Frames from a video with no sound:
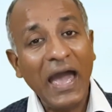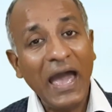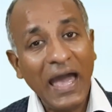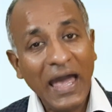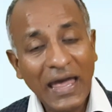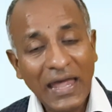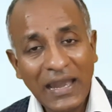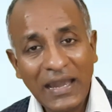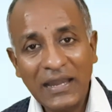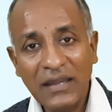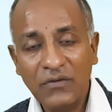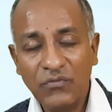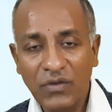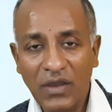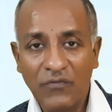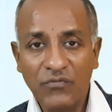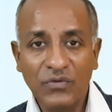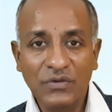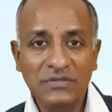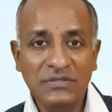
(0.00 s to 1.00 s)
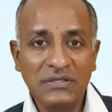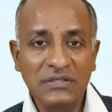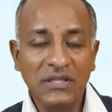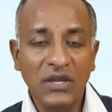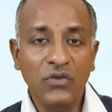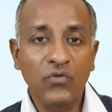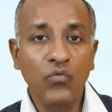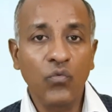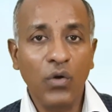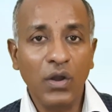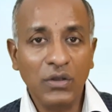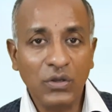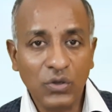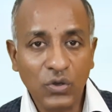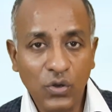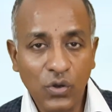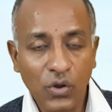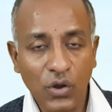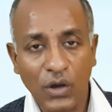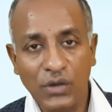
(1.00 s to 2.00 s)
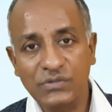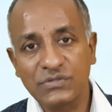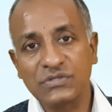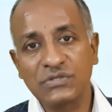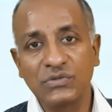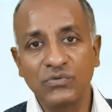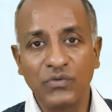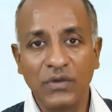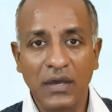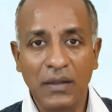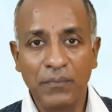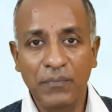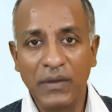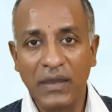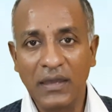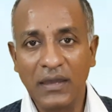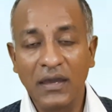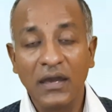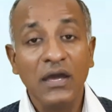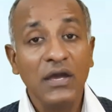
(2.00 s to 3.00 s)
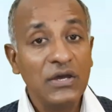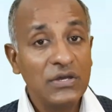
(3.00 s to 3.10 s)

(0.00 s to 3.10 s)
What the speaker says: and we have to see that what cost we are paying,